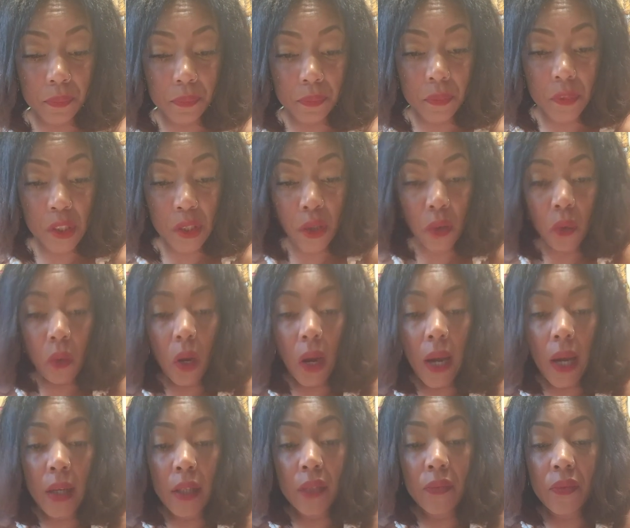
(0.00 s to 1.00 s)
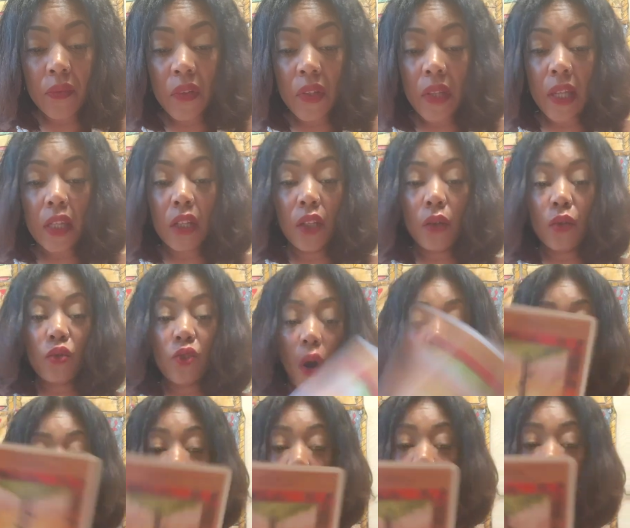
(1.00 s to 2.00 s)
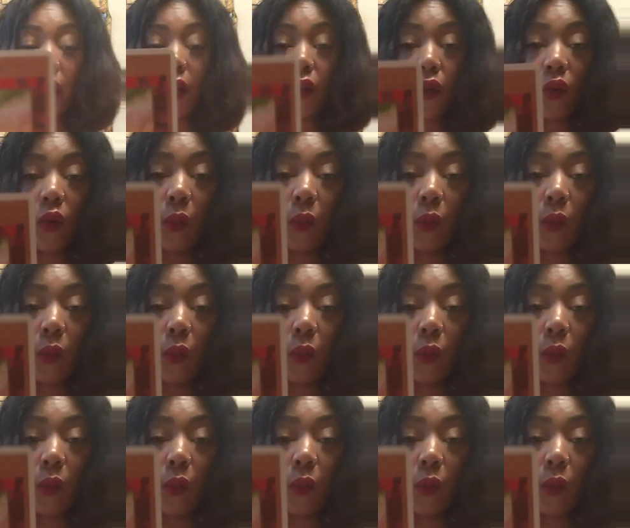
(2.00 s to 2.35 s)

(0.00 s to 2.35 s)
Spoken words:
So I feel like you don't want a new